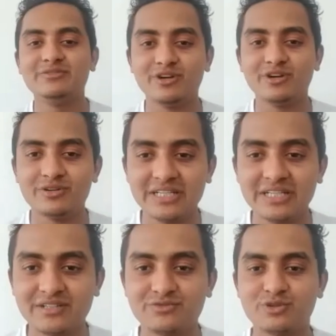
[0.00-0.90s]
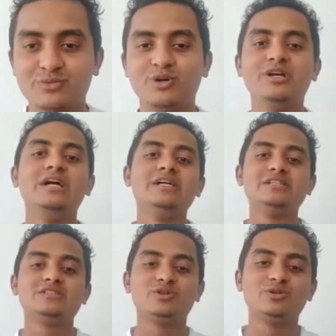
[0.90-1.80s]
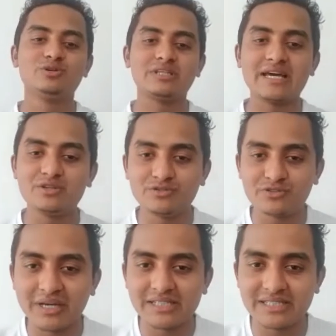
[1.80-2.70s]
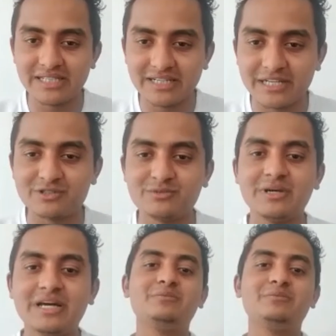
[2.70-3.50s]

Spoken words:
involved in Indian football. So thank you from my side, Bhaichung Bhai.